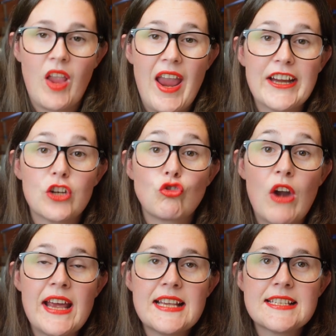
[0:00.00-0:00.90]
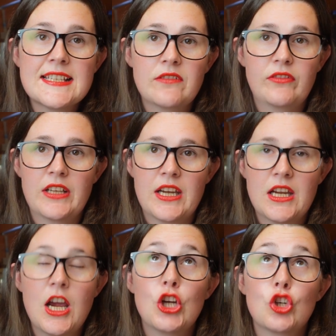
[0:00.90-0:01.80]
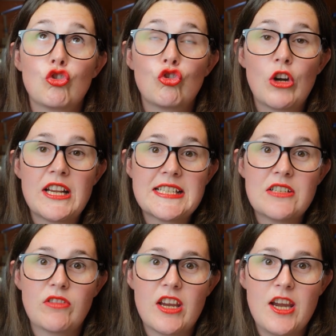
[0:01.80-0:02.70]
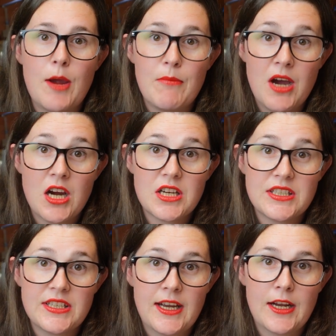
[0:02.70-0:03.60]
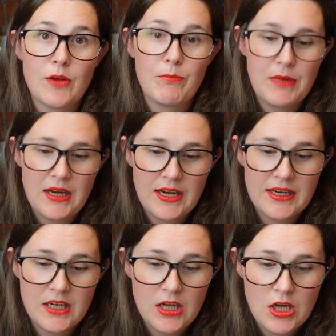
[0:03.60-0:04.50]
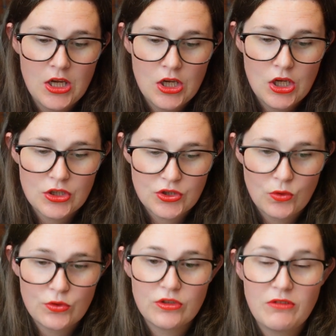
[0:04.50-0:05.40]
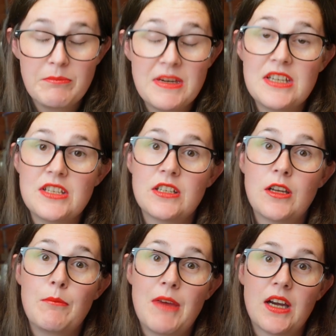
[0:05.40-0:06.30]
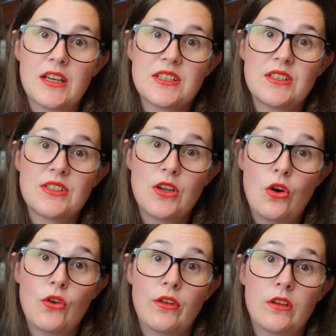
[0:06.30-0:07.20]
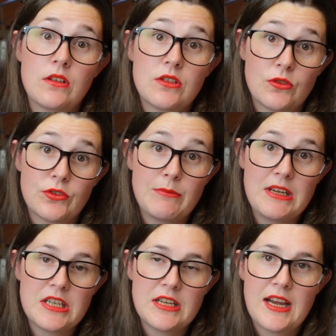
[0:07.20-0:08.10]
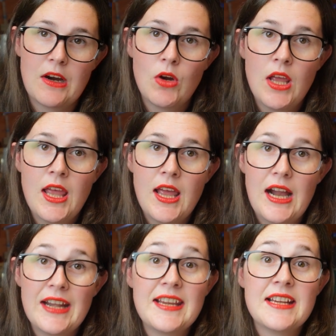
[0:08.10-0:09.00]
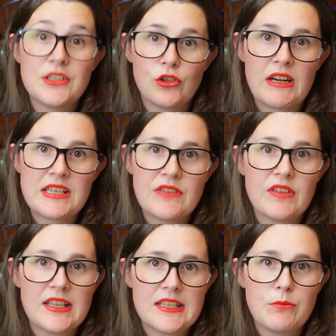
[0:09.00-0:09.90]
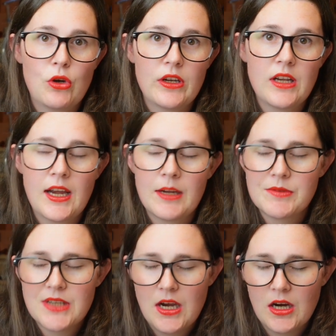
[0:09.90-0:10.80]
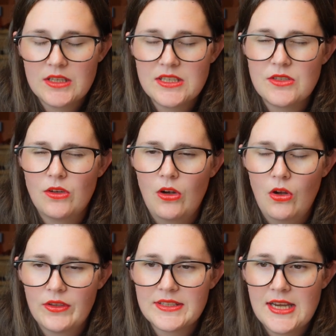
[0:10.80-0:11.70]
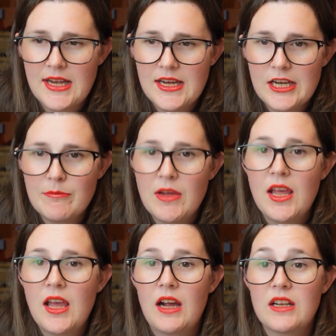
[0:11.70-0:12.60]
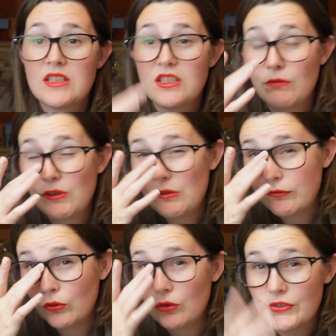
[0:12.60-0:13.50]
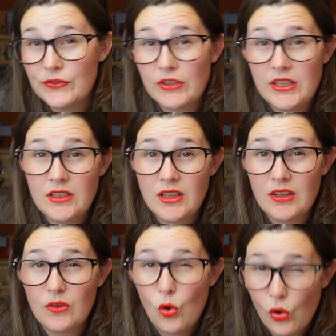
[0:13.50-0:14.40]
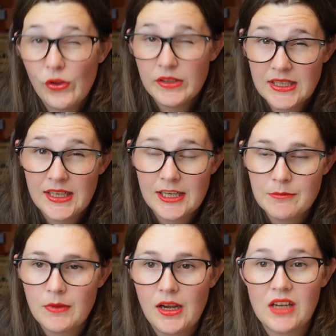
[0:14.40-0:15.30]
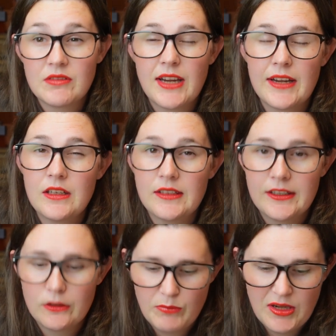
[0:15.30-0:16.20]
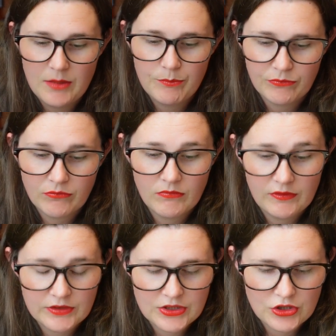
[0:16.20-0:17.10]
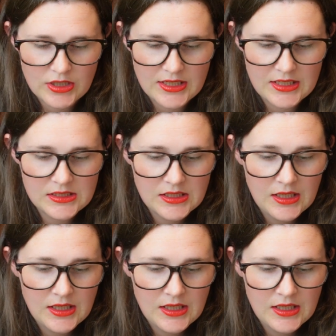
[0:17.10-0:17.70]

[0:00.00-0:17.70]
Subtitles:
aggressively marketed at by social media marketers on social media now, and it is aggressive at this point. I am targeted all the time, and as someone who falls for it all the time, I'm getting a little bit frustrated,